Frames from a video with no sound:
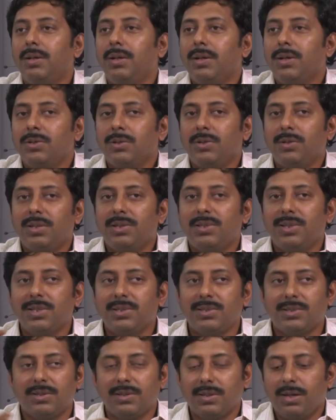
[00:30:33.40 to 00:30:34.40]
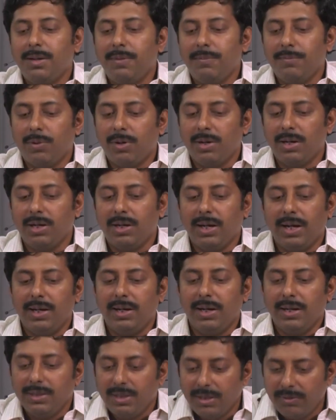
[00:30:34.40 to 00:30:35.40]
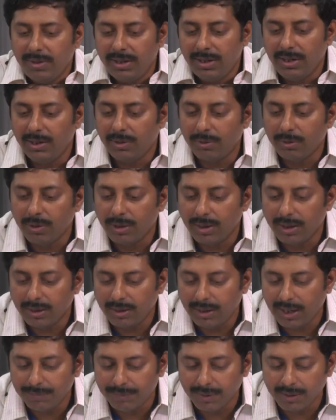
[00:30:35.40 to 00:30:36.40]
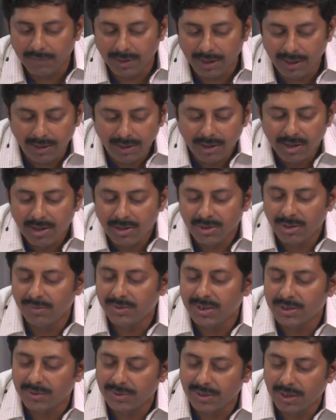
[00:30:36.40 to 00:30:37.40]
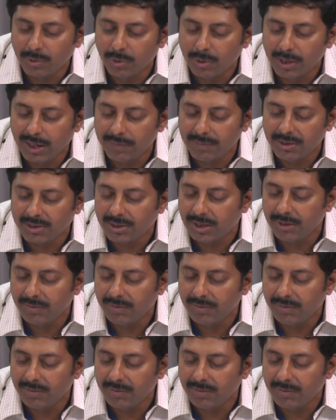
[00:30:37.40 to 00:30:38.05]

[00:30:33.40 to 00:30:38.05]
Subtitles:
So this is an important idea that we need to keep in mind. So if this was a 2-dimensional